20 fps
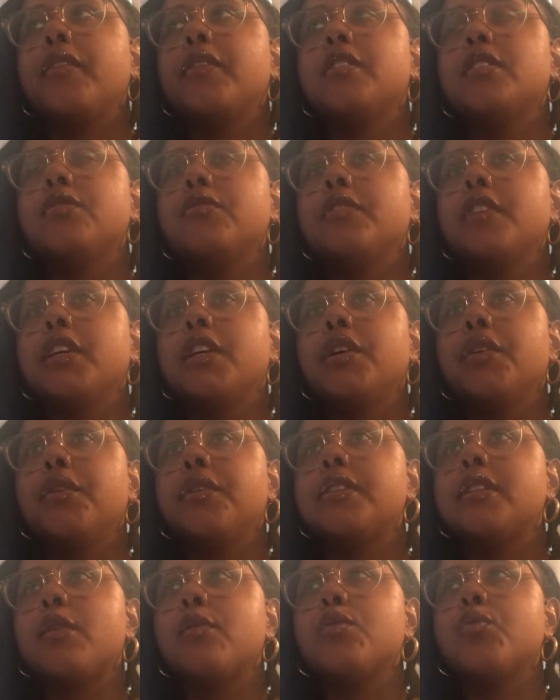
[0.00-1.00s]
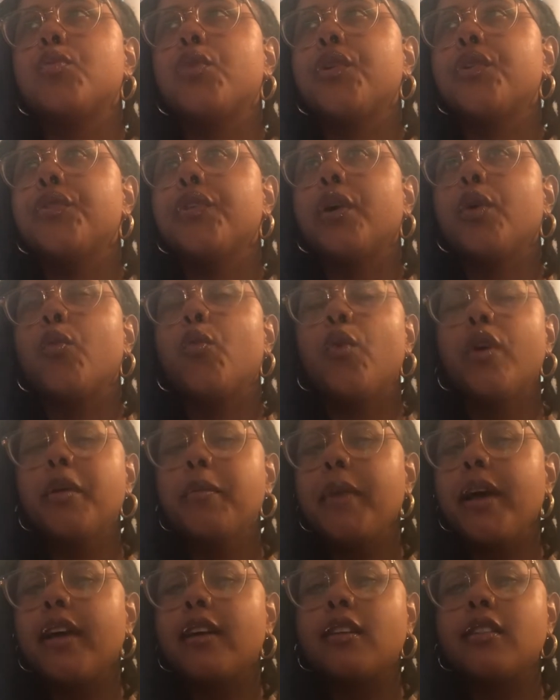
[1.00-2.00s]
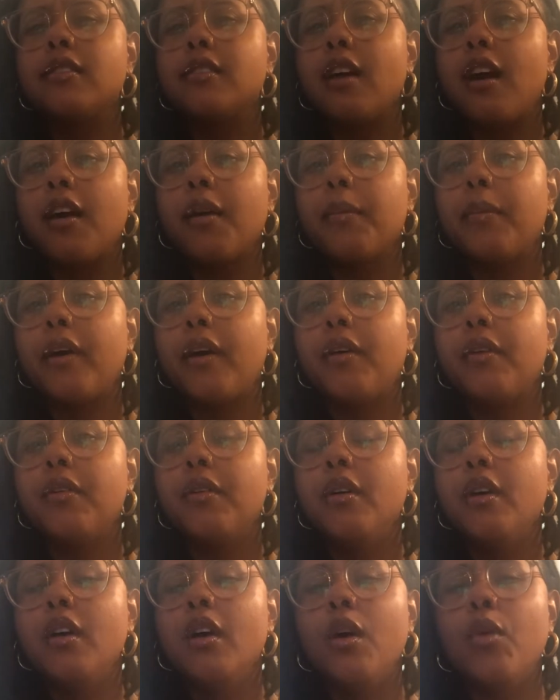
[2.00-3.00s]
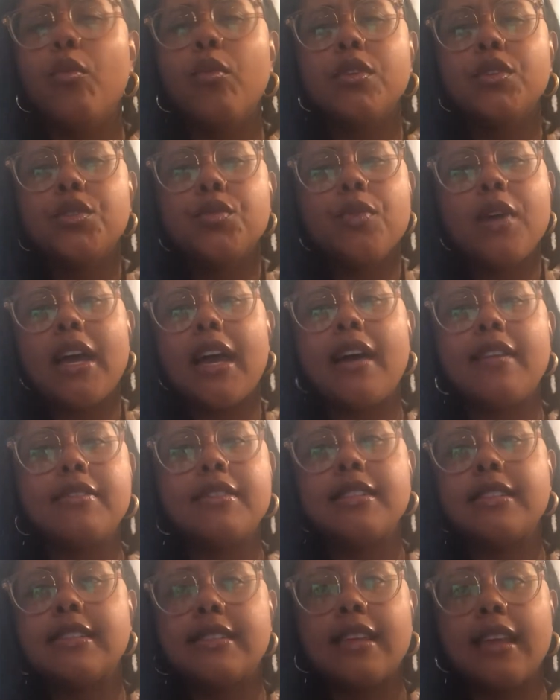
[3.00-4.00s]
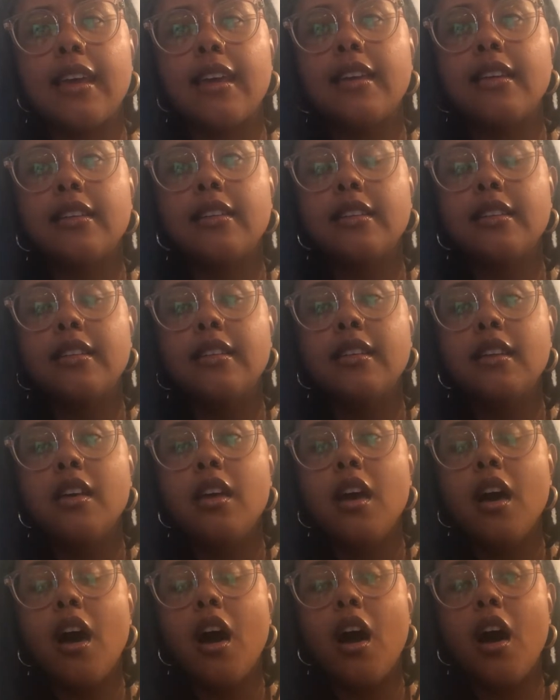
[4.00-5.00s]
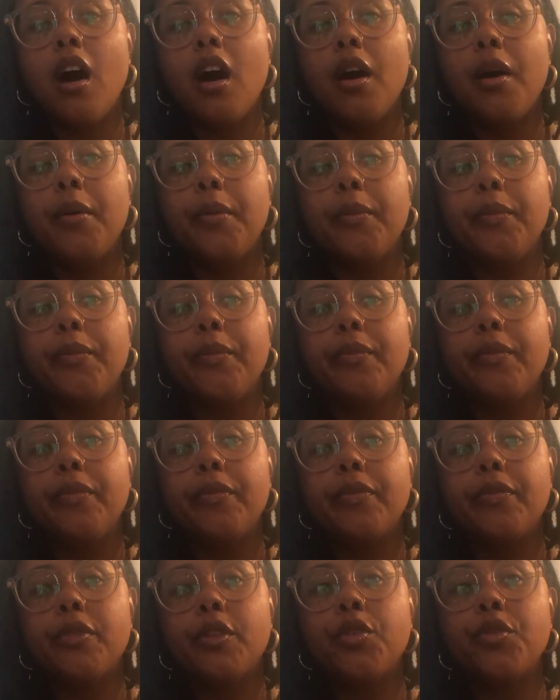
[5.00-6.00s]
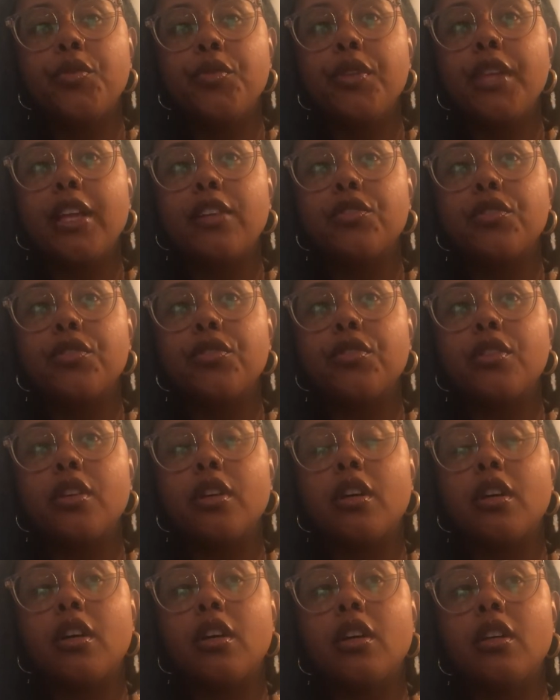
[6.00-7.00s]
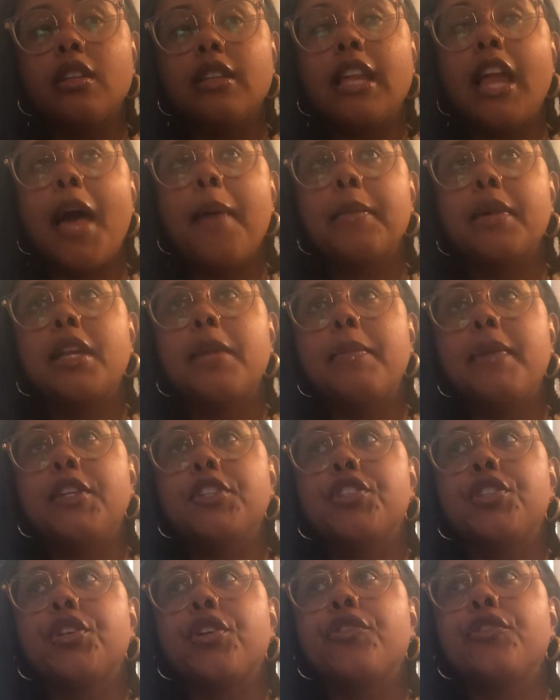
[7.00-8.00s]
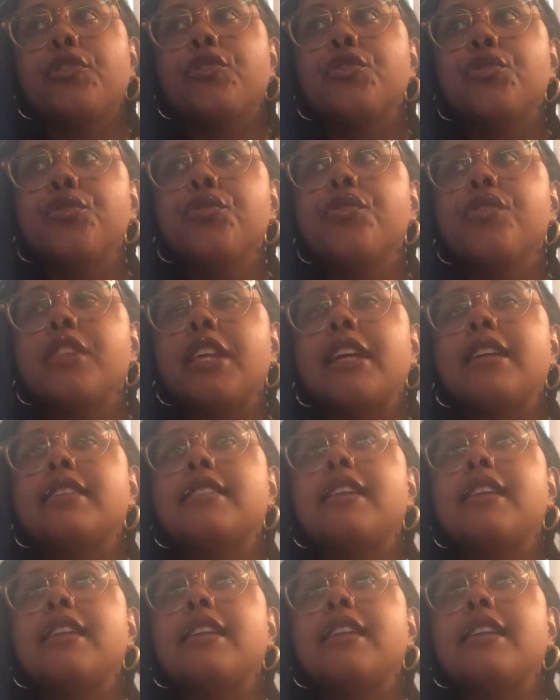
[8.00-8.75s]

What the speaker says: in this video, because I was wondering, what am I going to talk about? What do I have to say? The two things that I'm going to mention are the two things